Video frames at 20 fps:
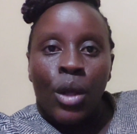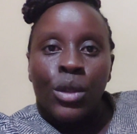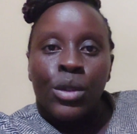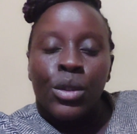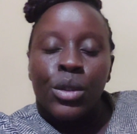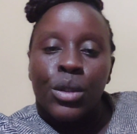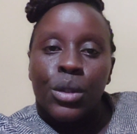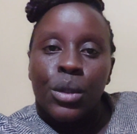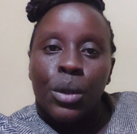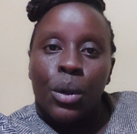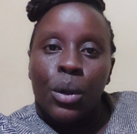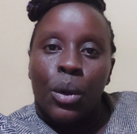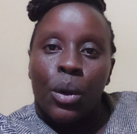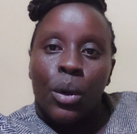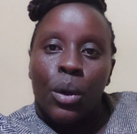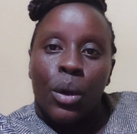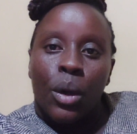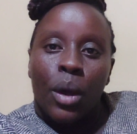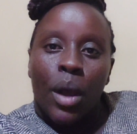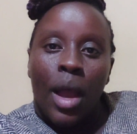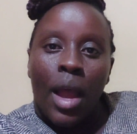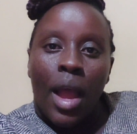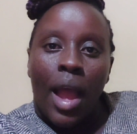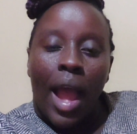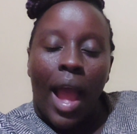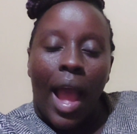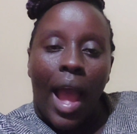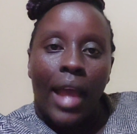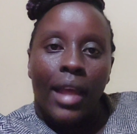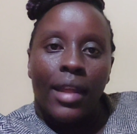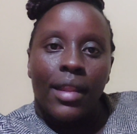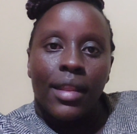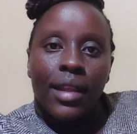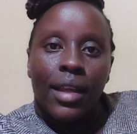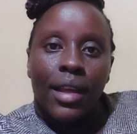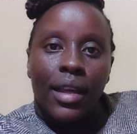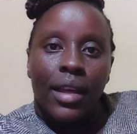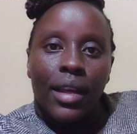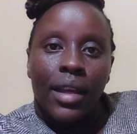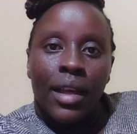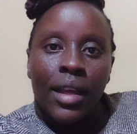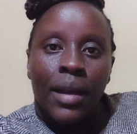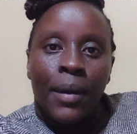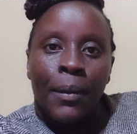So I think